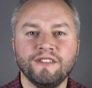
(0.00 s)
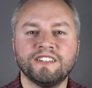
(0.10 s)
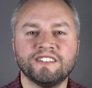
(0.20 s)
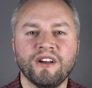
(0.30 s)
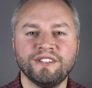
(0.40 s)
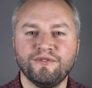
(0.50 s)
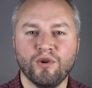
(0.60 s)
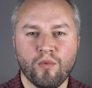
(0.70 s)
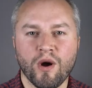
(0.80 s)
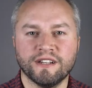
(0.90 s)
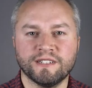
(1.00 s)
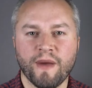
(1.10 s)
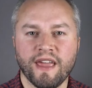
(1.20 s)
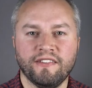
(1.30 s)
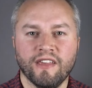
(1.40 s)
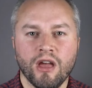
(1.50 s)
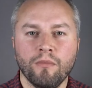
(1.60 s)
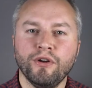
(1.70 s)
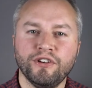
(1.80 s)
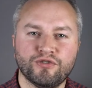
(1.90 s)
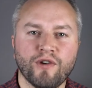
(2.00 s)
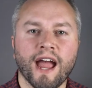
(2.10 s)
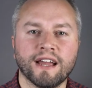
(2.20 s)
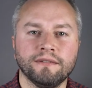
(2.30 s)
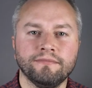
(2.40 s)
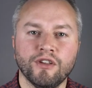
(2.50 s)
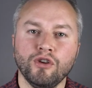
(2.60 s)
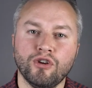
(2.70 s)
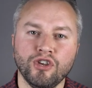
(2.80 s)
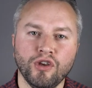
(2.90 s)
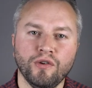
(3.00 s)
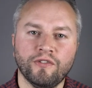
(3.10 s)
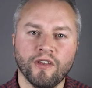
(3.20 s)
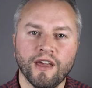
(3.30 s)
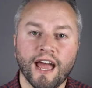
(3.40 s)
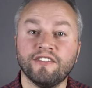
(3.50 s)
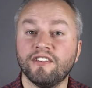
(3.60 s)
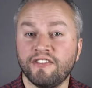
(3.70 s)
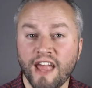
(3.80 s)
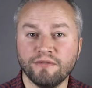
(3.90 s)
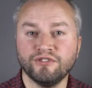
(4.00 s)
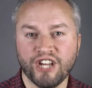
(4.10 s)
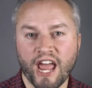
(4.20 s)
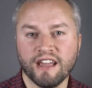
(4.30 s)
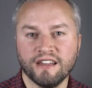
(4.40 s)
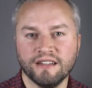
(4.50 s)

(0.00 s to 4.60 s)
At the start of your workspace, put a track that you can use as a sound check.